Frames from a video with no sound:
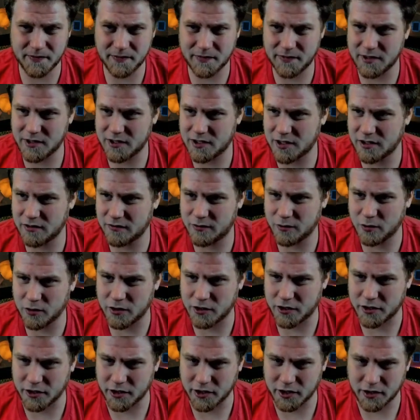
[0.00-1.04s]
It's
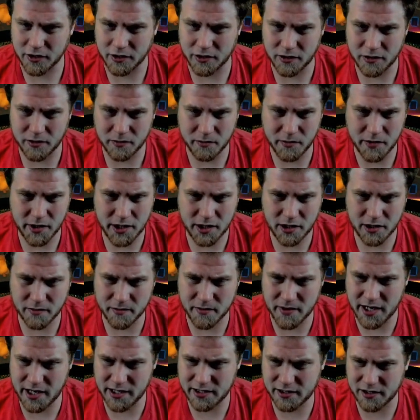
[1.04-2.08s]
unfortunate. Meathook
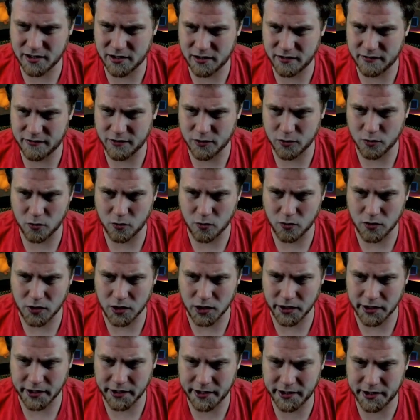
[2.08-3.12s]
Massacre for
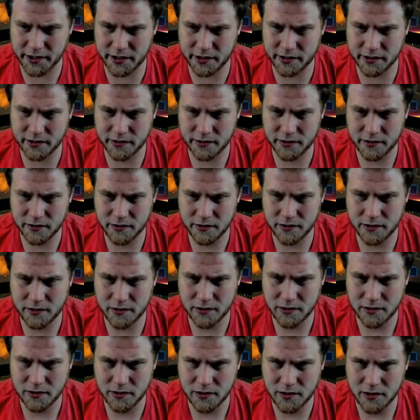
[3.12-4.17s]
1. Might
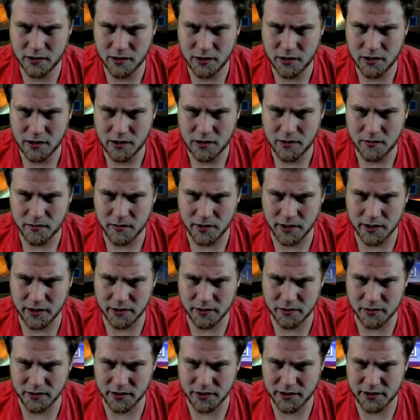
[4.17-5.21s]
as
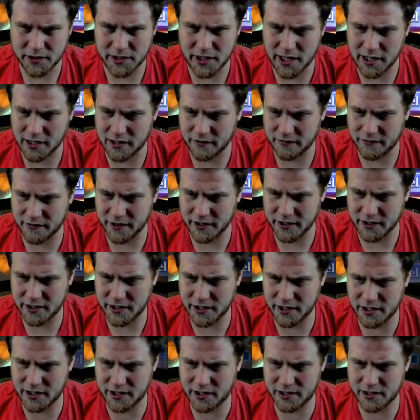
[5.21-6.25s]
well sacrifice
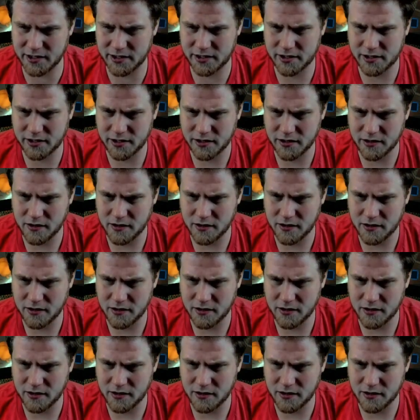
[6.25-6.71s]
this.